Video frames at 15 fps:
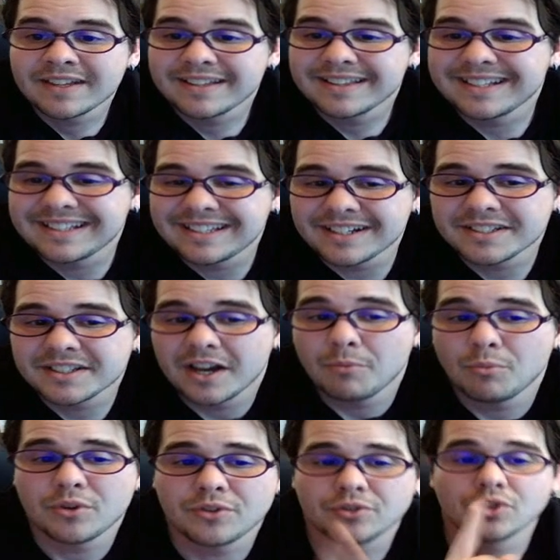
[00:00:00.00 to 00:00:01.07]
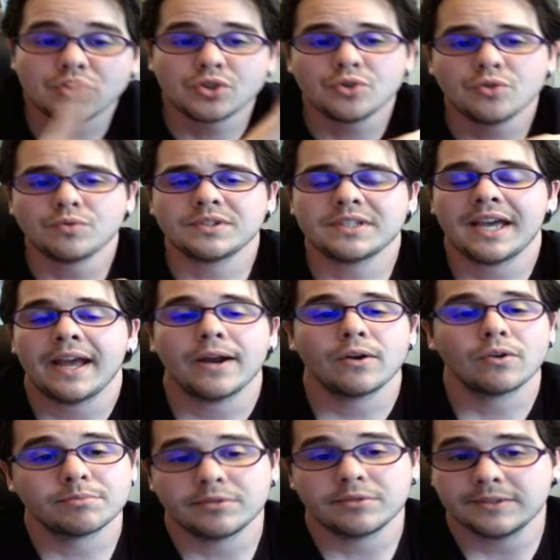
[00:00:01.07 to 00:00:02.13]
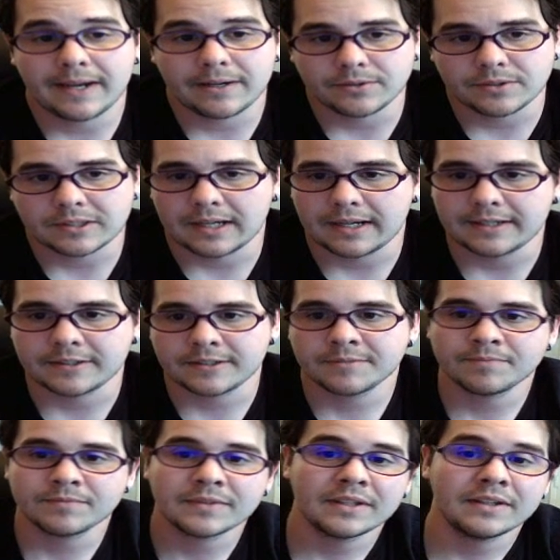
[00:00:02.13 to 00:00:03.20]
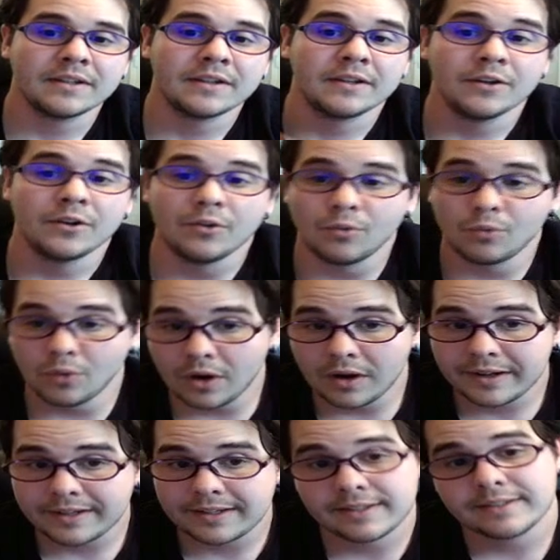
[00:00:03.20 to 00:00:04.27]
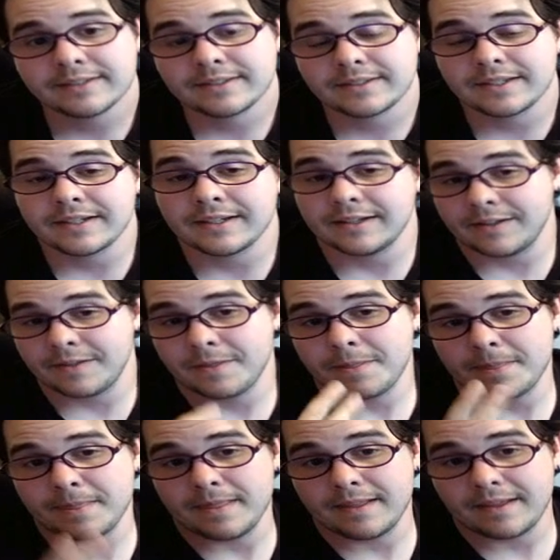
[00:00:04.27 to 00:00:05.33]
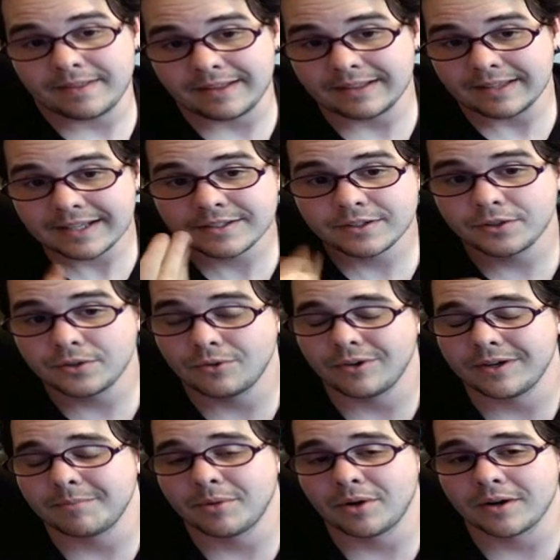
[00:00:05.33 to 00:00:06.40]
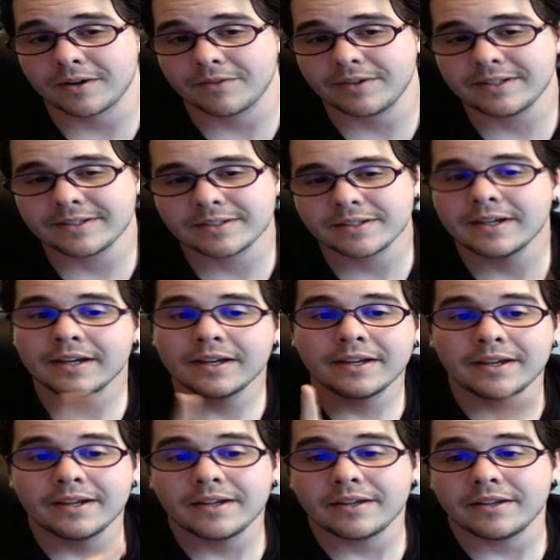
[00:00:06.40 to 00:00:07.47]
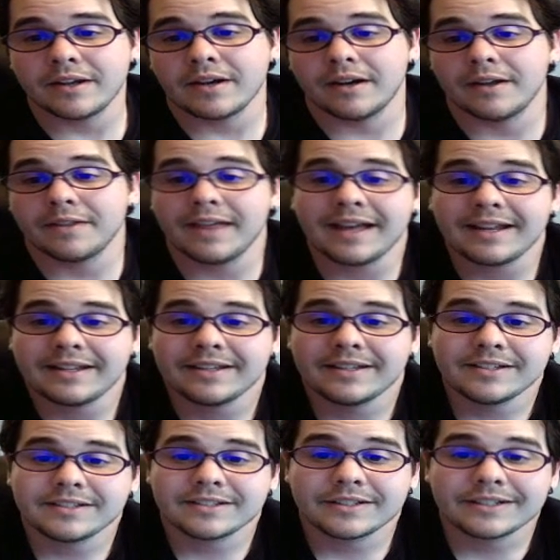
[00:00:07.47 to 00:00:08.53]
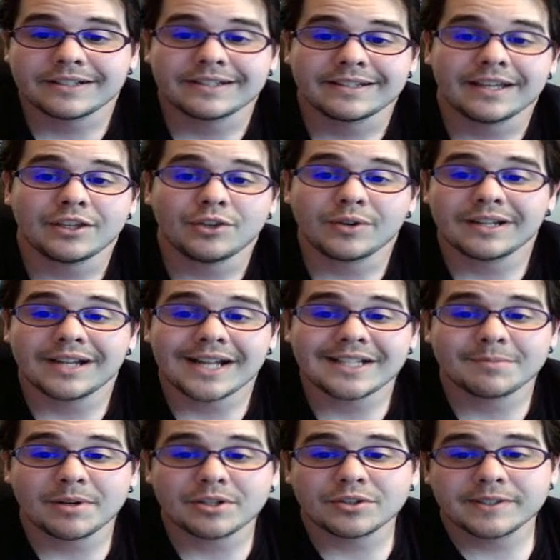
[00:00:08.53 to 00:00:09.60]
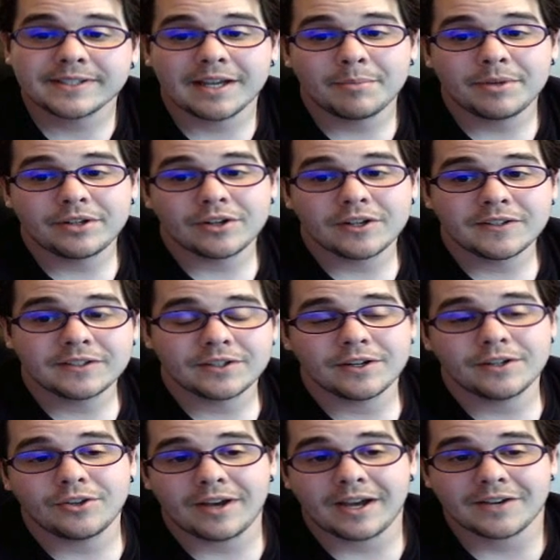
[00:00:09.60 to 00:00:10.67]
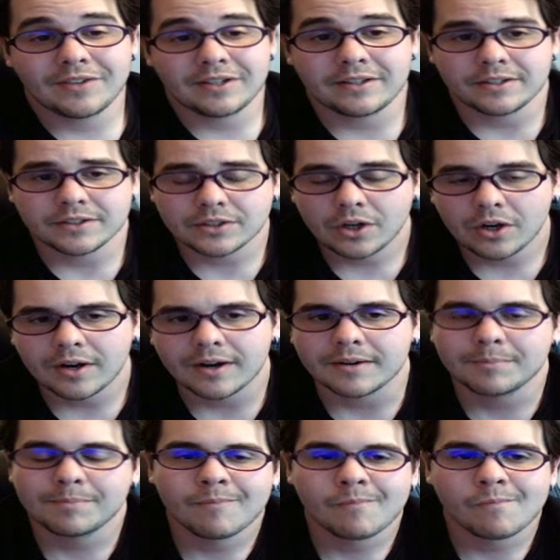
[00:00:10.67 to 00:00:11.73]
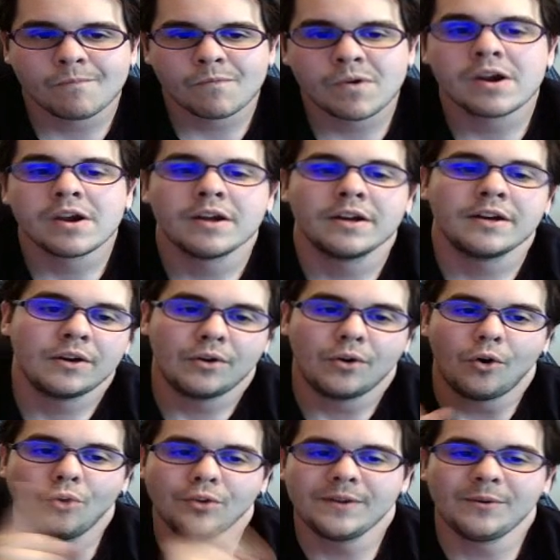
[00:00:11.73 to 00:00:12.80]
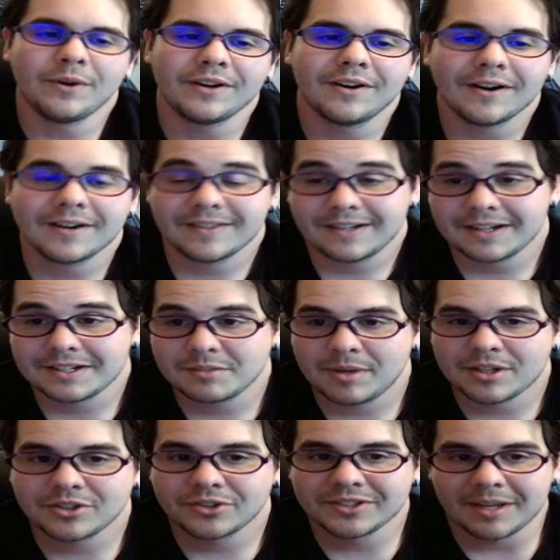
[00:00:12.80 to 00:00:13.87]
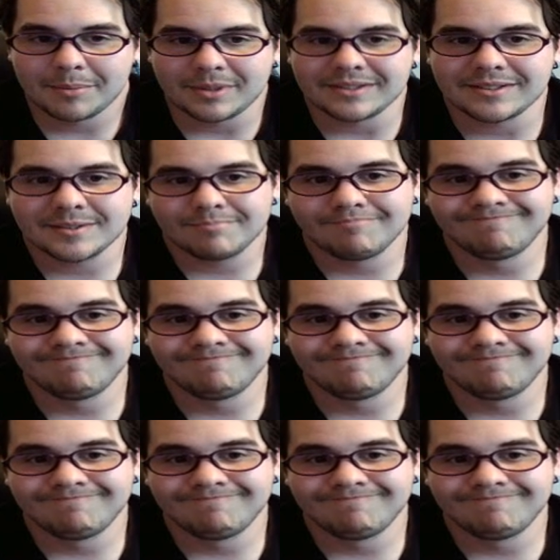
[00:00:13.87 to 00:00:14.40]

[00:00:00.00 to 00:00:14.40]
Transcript: it does come with two terrible downsides. One is the less annoying part of it. That is that you cannot special summon during the turn you activate this card. Only one card in the deck special summons.